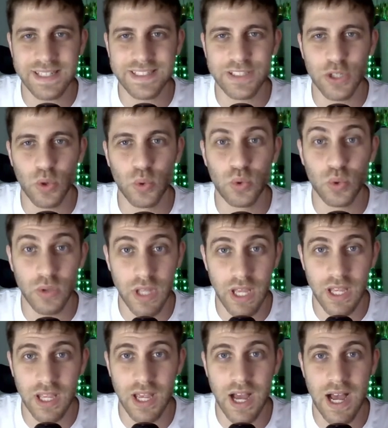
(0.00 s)
So
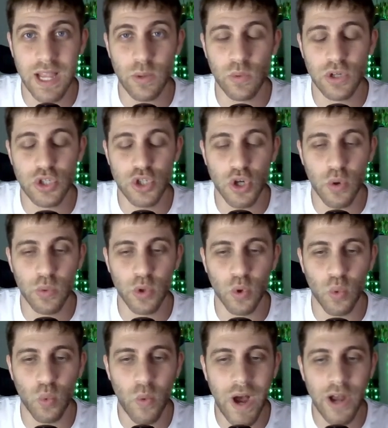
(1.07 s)
today I will show you
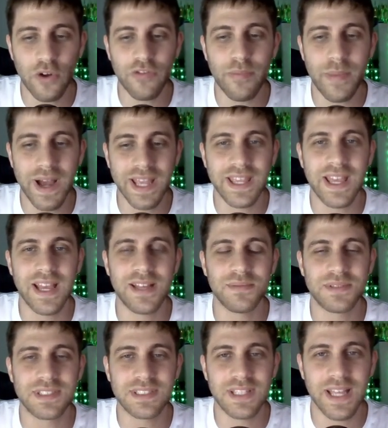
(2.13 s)
one of my
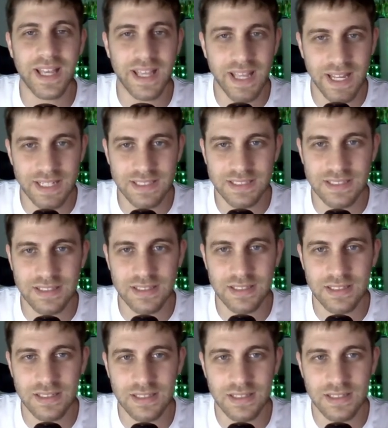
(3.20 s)
games against